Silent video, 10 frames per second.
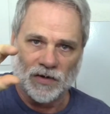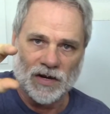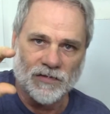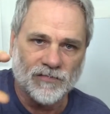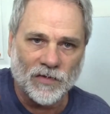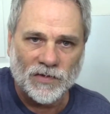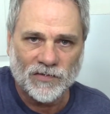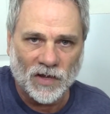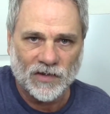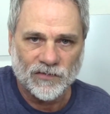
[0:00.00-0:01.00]
in a very
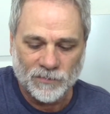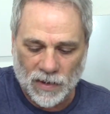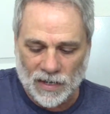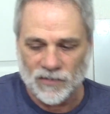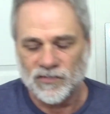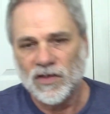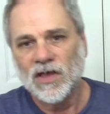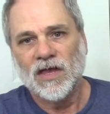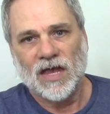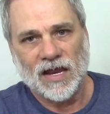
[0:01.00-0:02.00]
tight space.
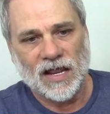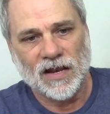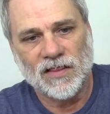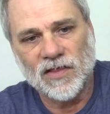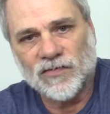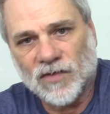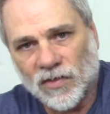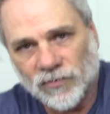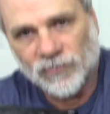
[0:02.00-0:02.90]
And then this other